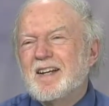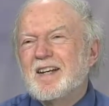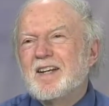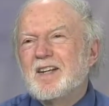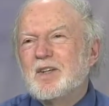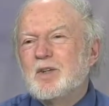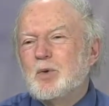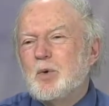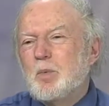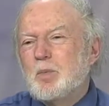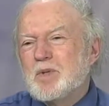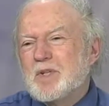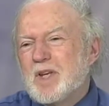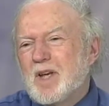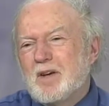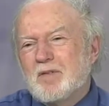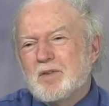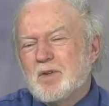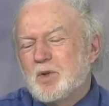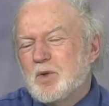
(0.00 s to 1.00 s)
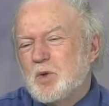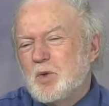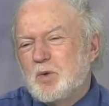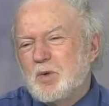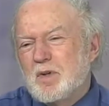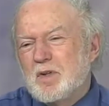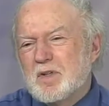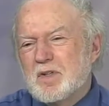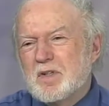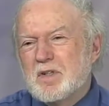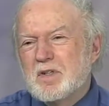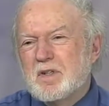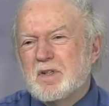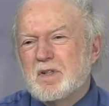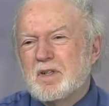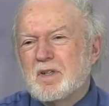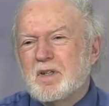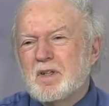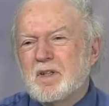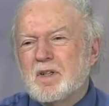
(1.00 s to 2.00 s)
You almost have to do this
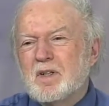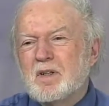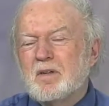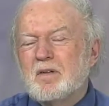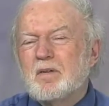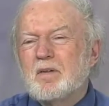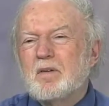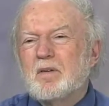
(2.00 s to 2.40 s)
uh,